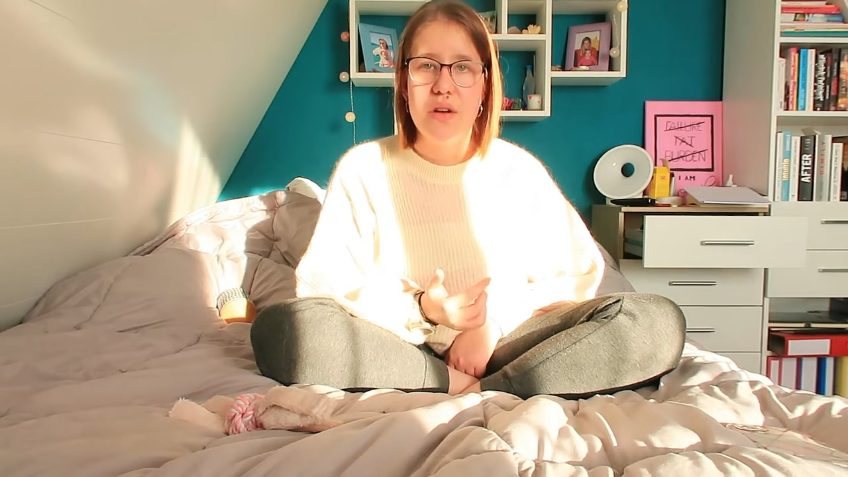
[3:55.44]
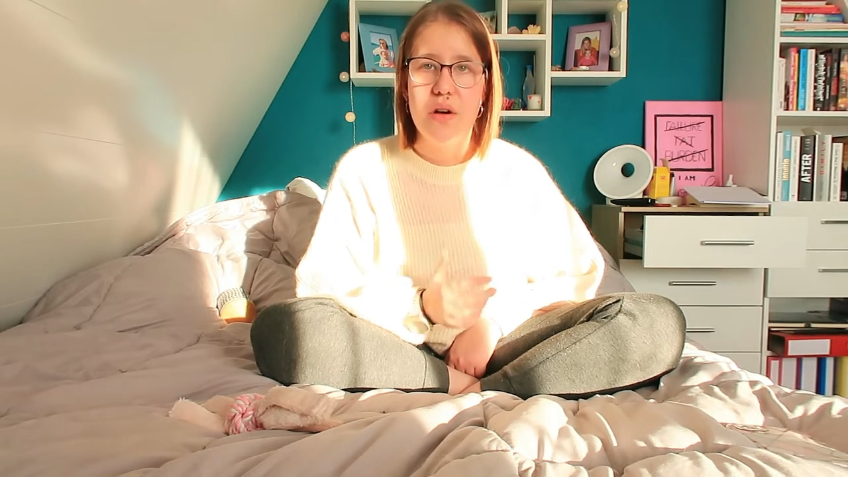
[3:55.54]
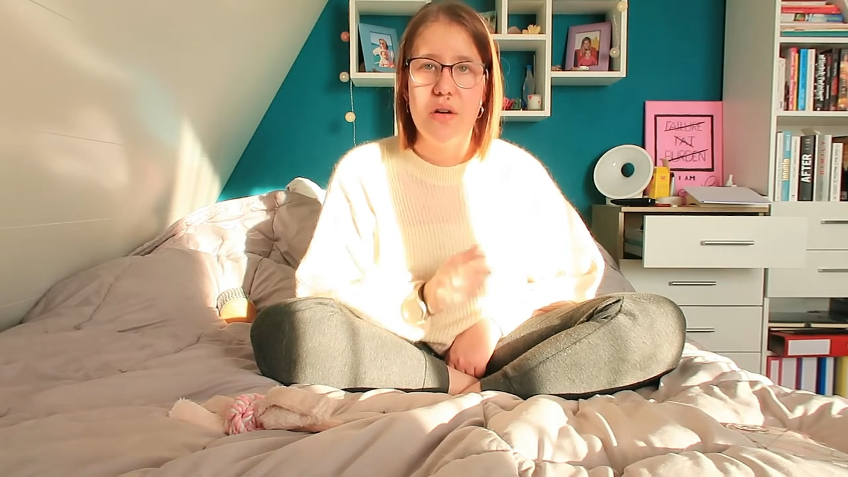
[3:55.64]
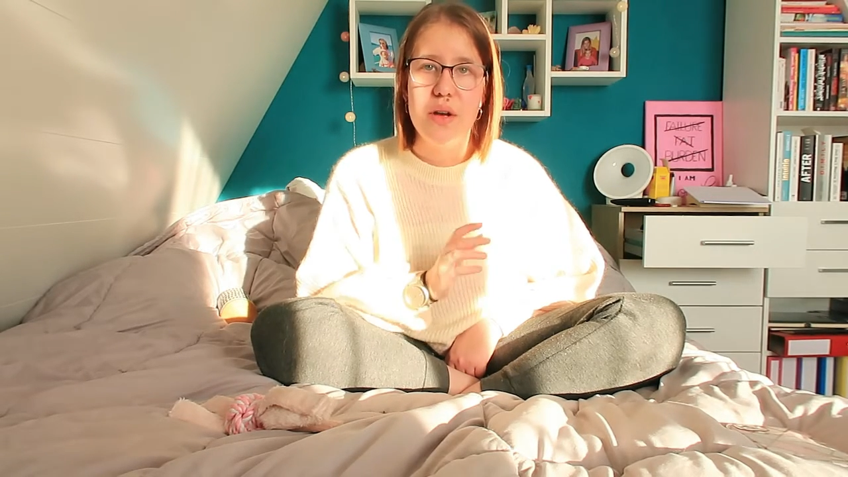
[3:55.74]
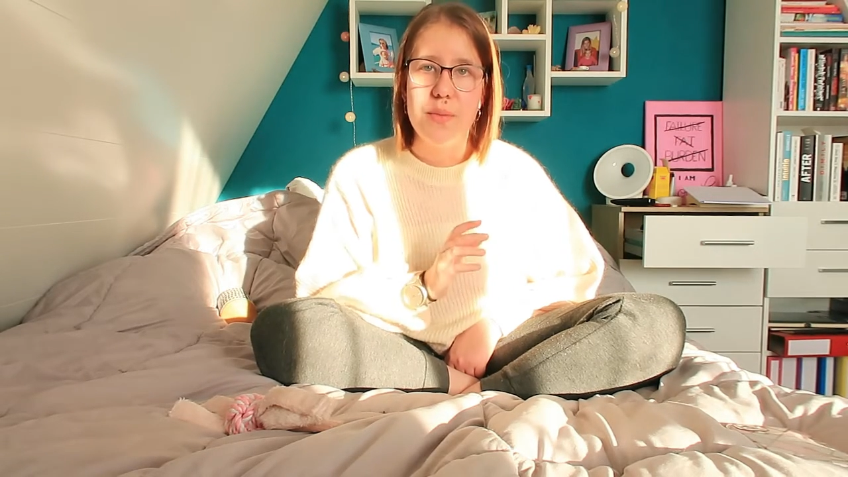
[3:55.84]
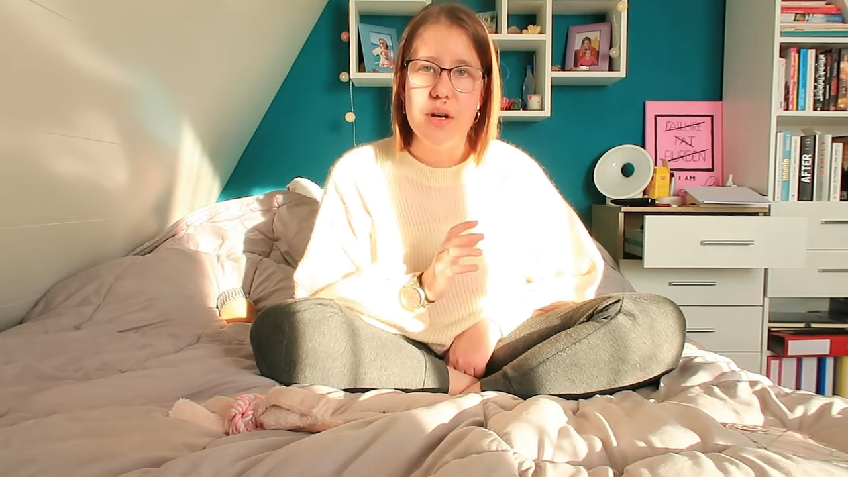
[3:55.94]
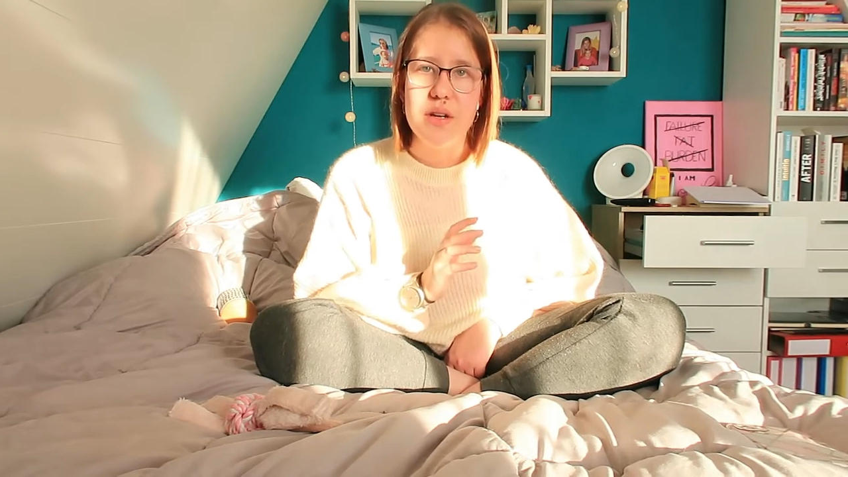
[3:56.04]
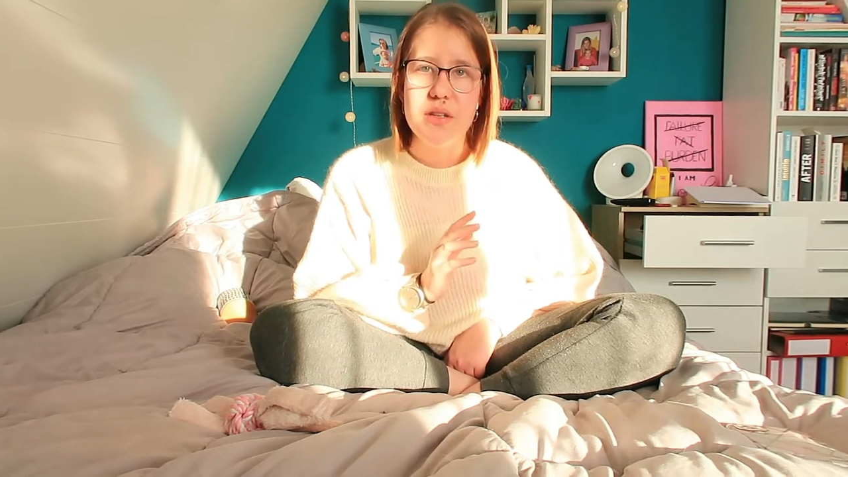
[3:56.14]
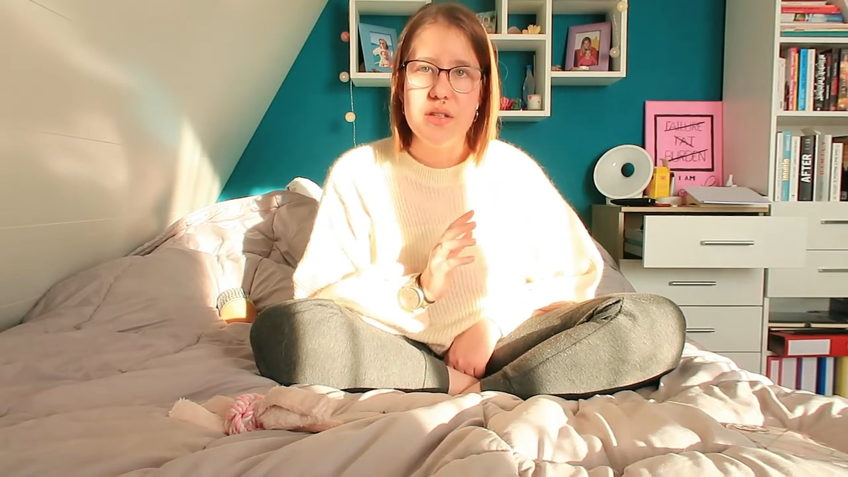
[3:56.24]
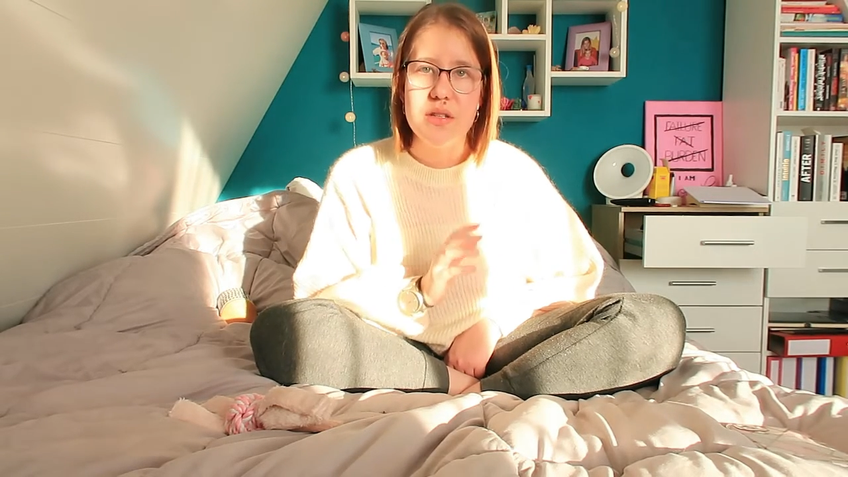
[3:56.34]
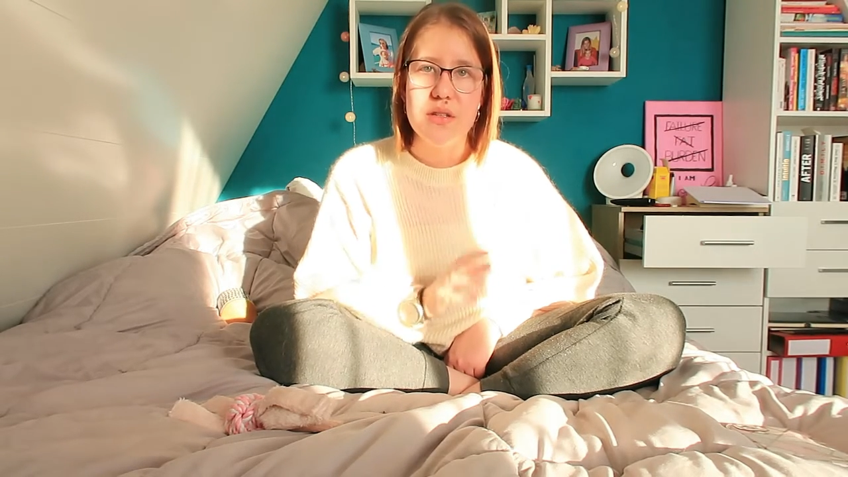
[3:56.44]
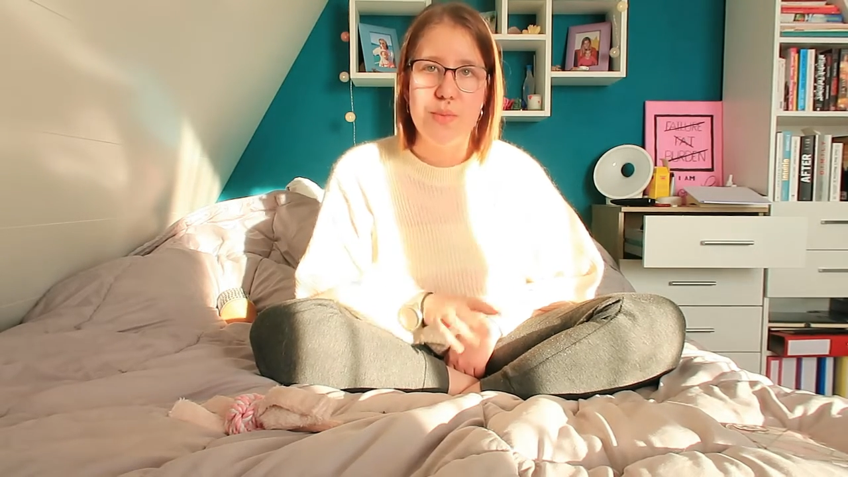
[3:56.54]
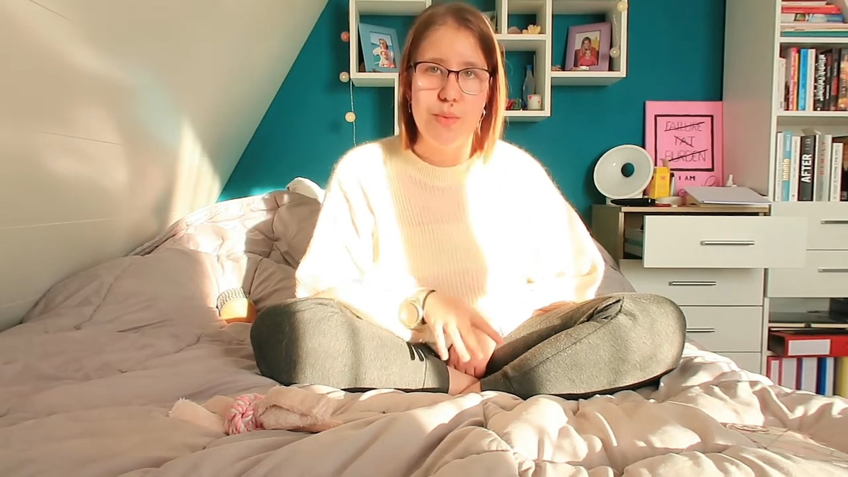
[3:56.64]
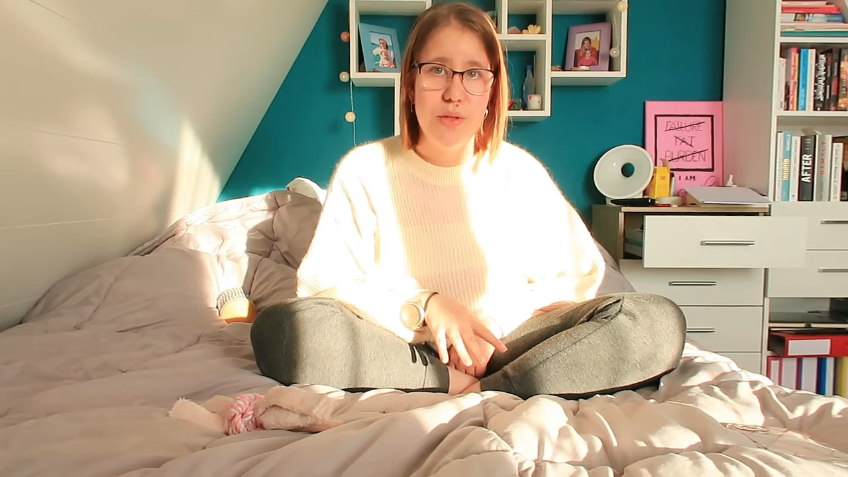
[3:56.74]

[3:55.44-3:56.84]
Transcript: So it was